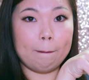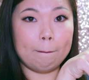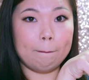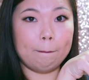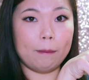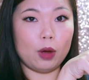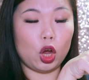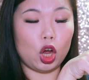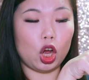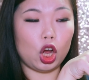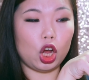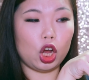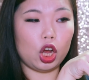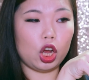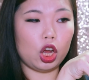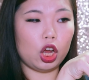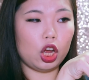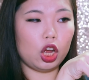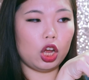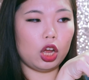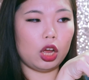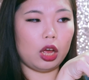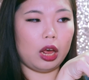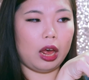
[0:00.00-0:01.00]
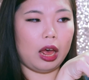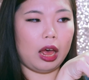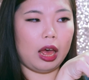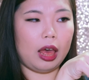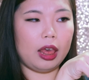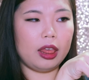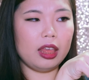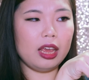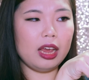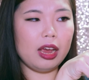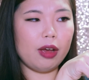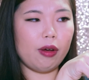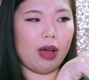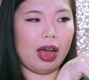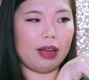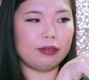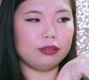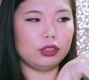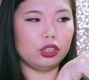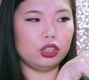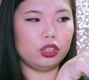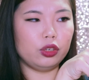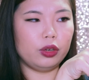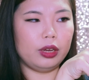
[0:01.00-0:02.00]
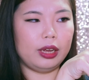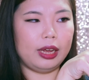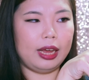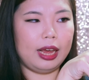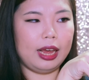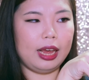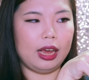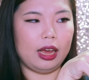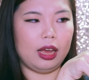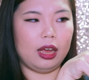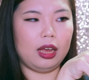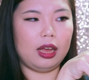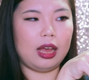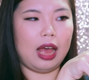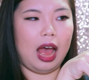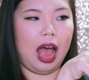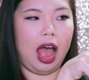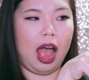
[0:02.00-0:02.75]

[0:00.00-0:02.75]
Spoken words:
but I think I'll have to do it here